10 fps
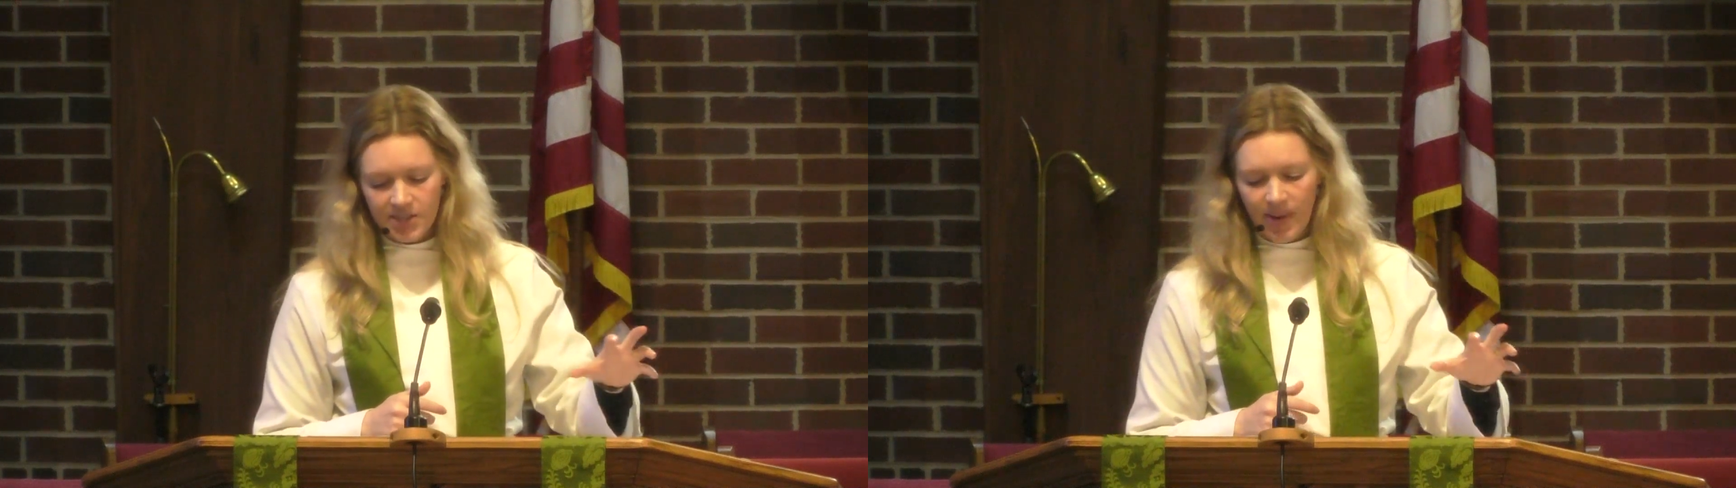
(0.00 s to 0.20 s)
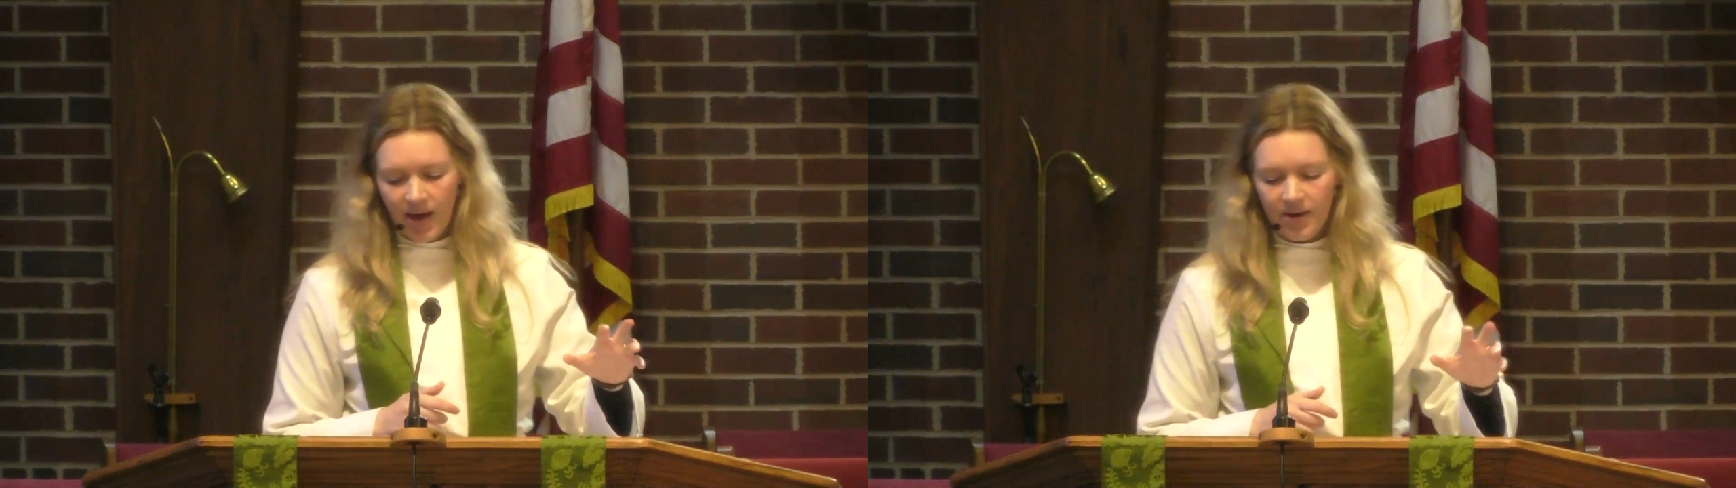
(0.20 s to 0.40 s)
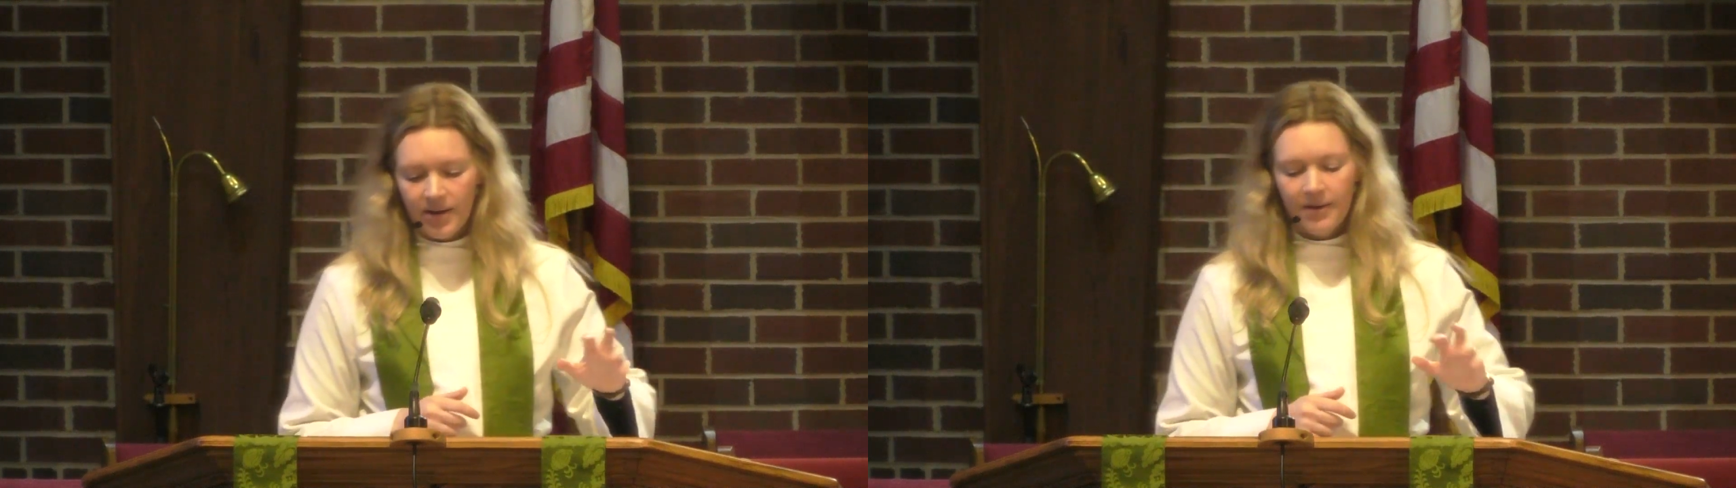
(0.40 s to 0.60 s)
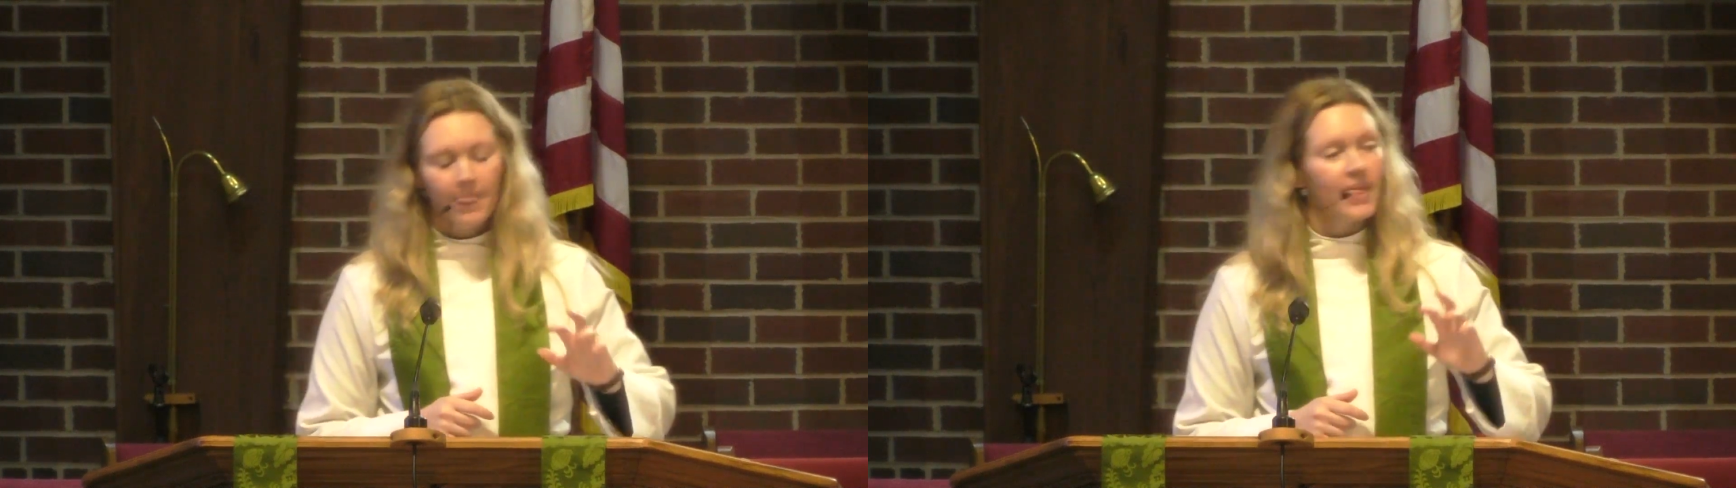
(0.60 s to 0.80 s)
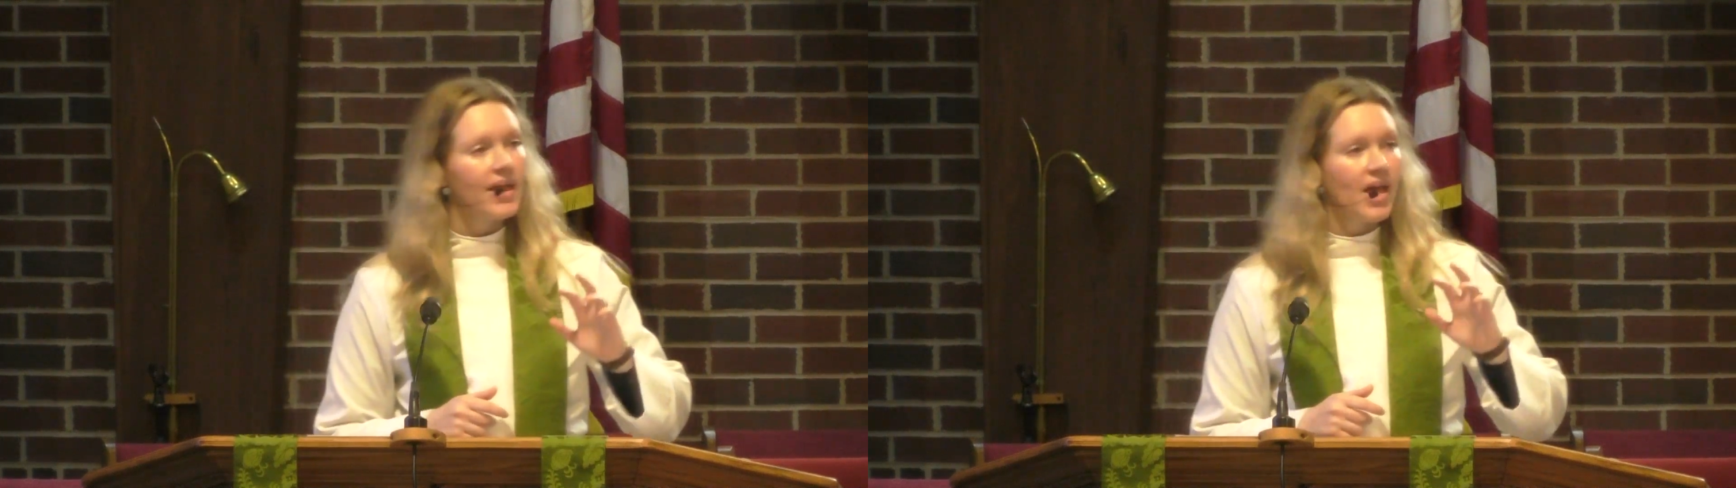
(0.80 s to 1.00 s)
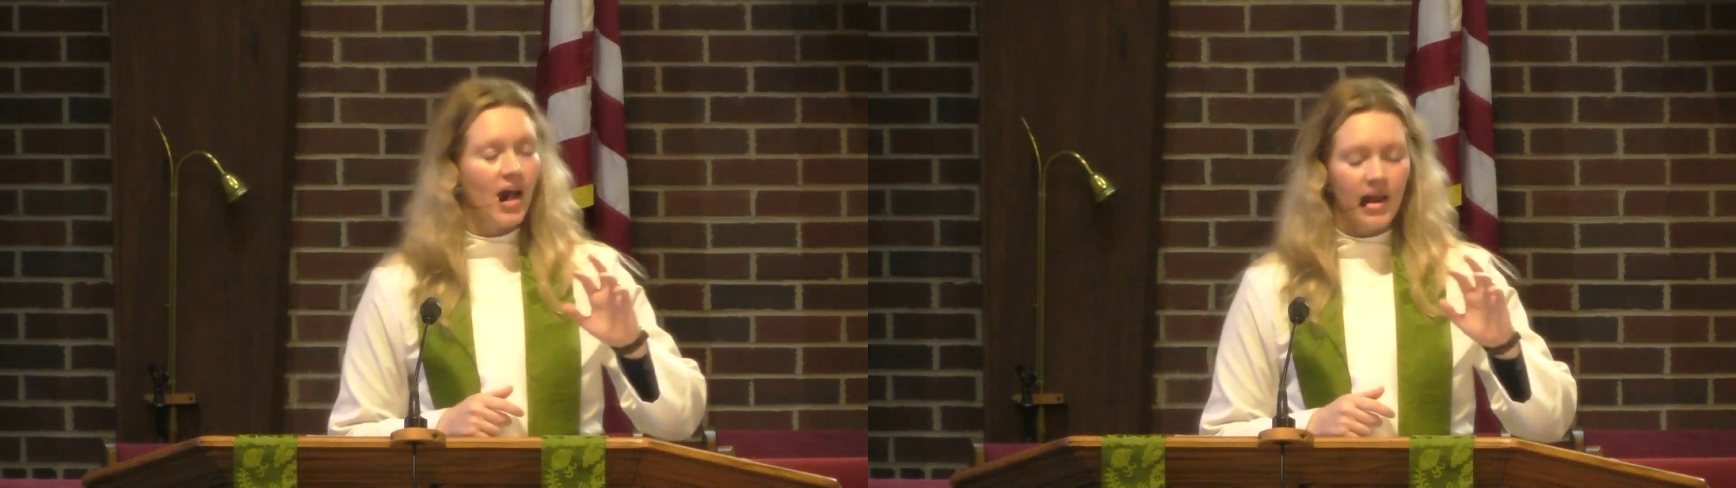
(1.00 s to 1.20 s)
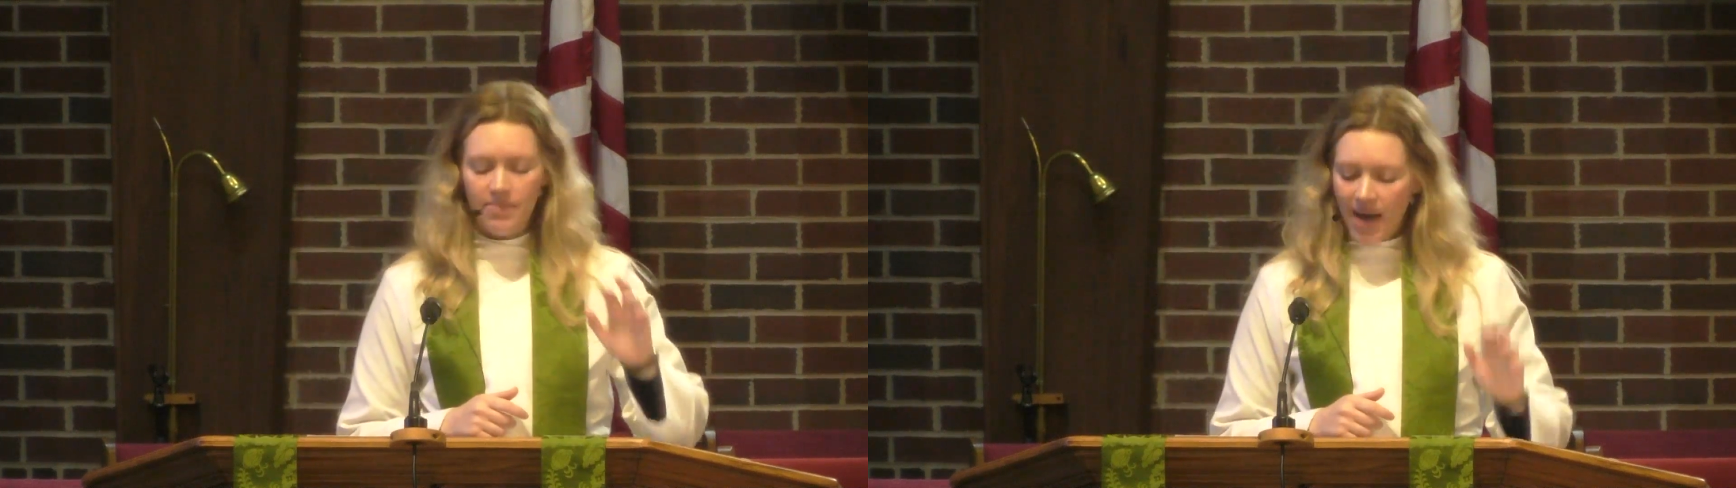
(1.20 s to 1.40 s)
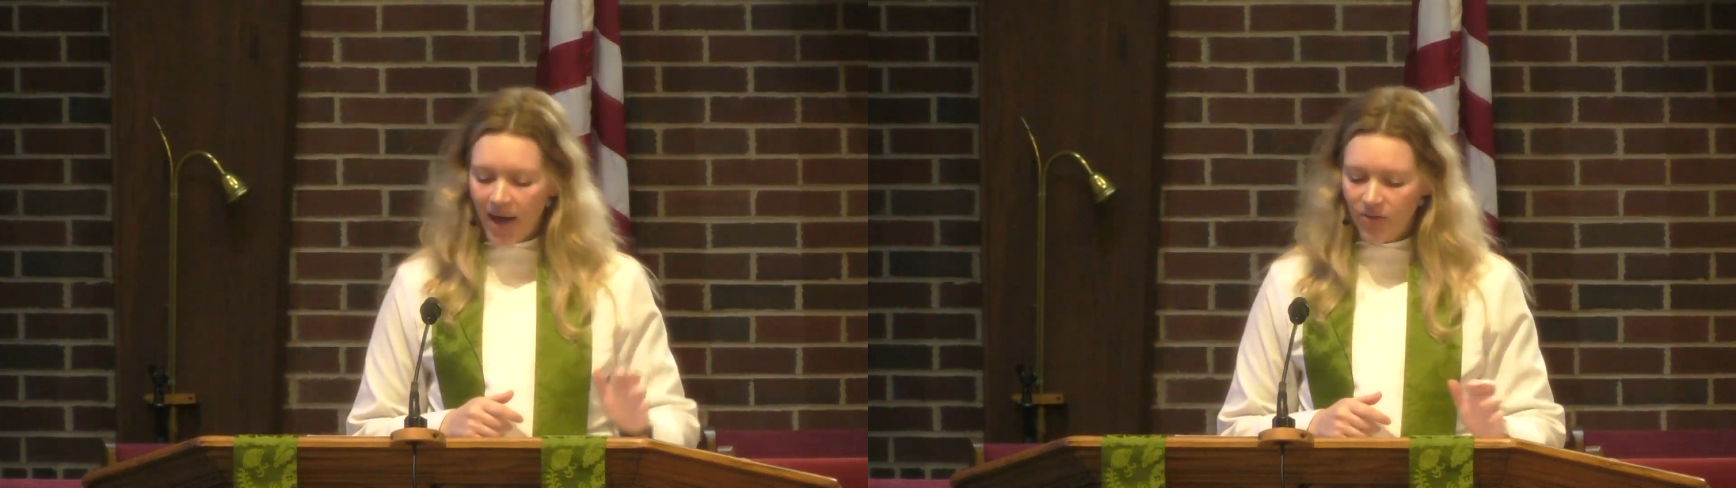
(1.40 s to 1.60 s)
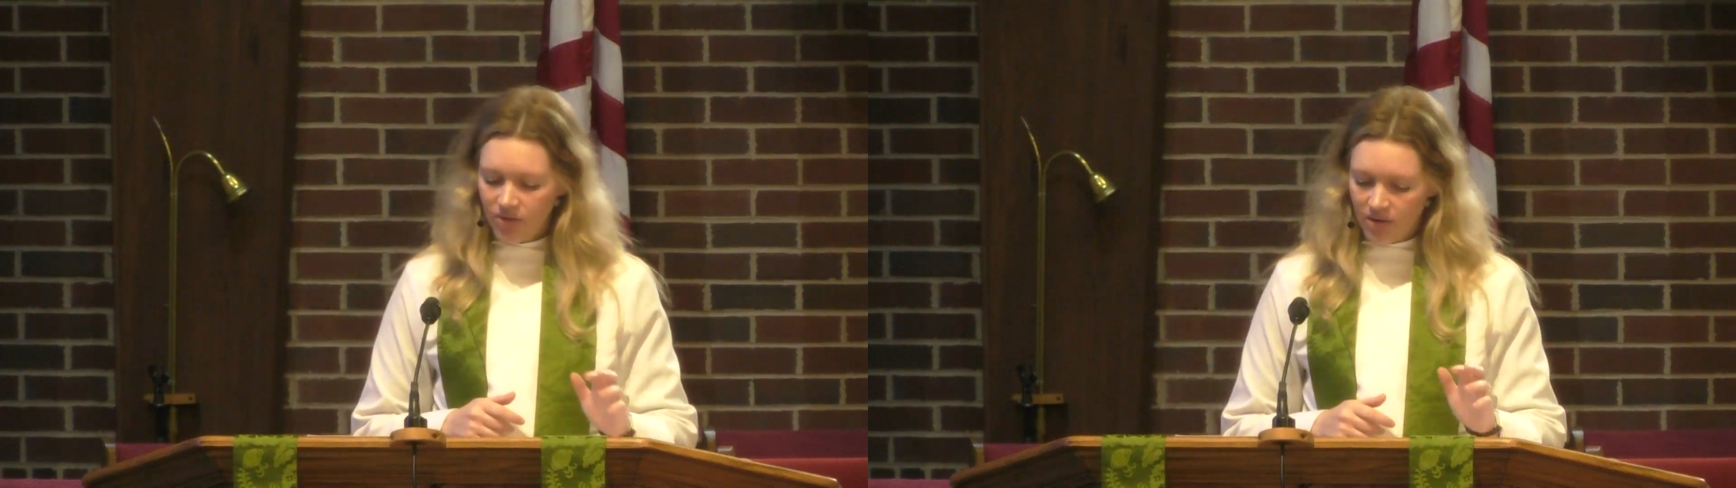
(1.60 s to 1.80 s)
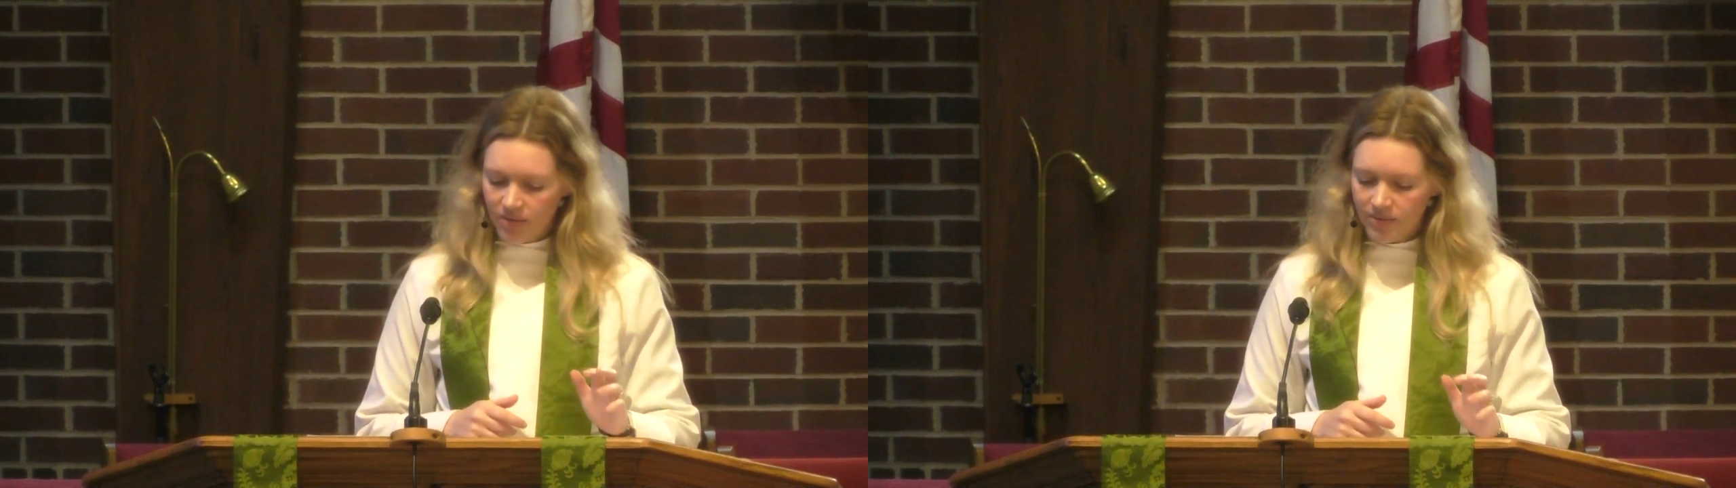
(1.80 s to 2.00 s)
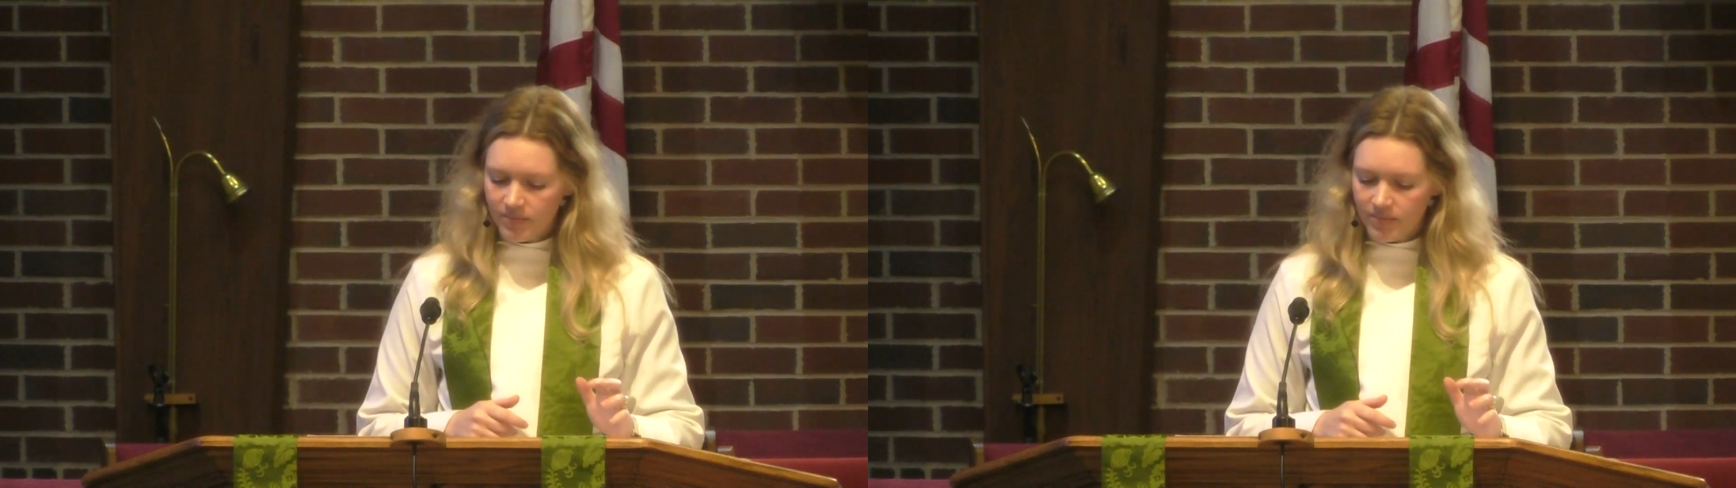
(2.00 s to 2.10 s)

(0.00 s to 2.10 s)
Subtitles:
about in Matthew.